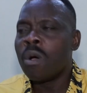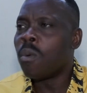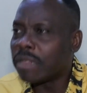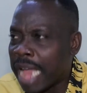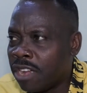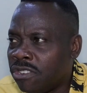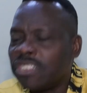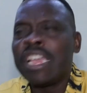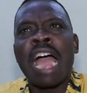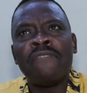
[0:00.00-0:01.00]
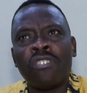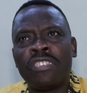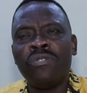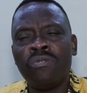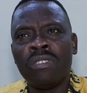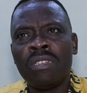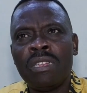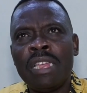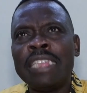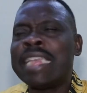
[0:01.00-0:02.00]
What are you doing? He said, you have nothing doing.
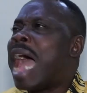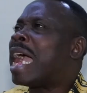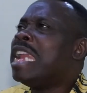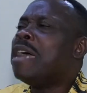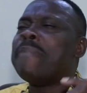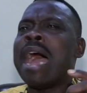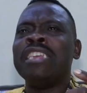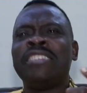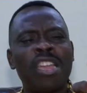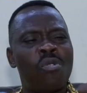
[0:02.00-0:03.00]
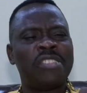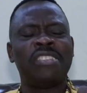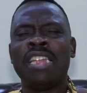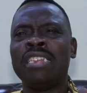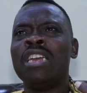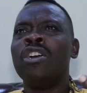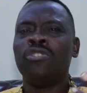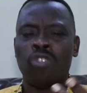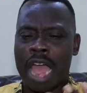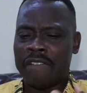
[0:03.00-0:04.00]
He said, how can a man, is it coincident?
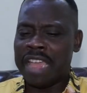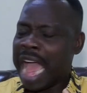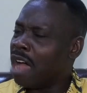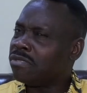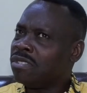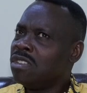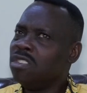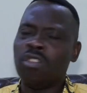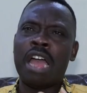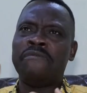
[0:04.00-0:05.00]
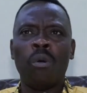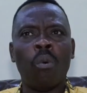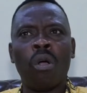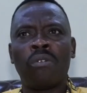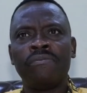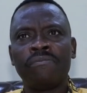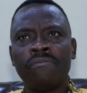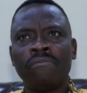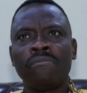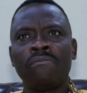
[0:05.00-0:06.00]
Don't have a house, don't have a work.
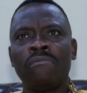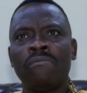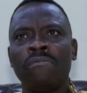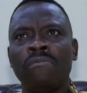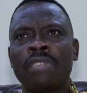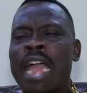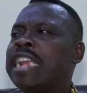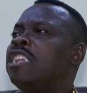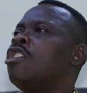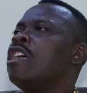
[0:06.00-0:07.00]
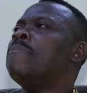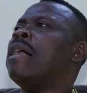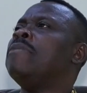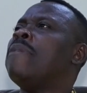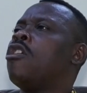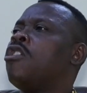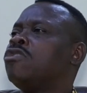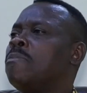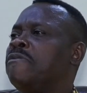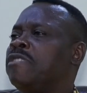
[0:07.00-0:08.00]
And he don't know the man
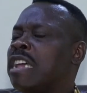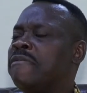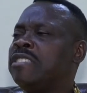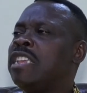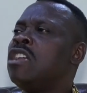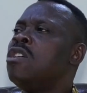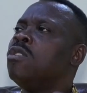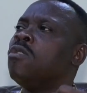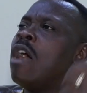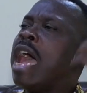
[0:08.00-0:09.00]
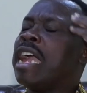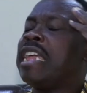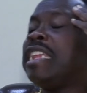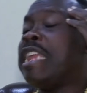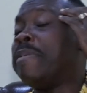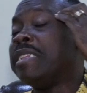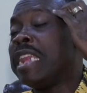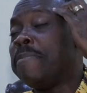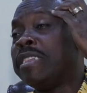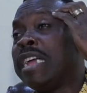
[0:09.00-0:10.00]
called some of his staff and say, go and clean that
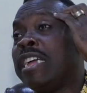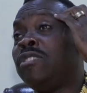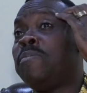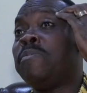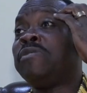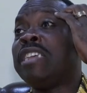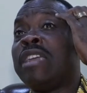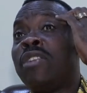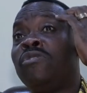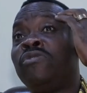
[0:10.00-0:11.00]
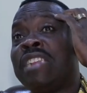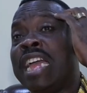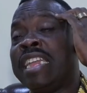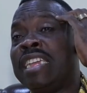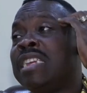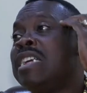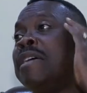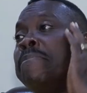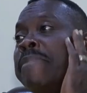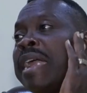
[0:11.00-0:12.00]
particular, you people say you are not using again.
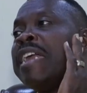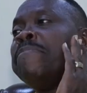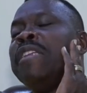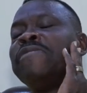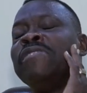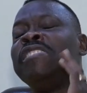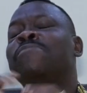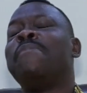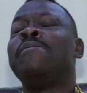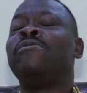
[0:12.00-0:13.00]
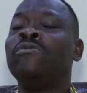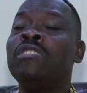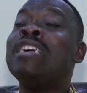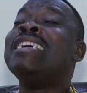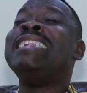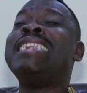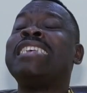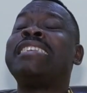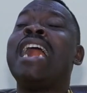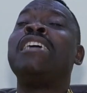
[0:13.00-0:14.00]
Make a place for this man to see.
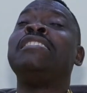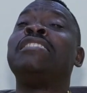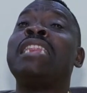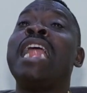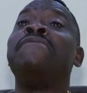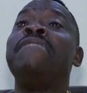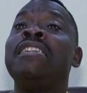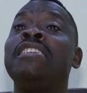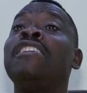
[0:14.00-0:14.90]
That's how his life. And they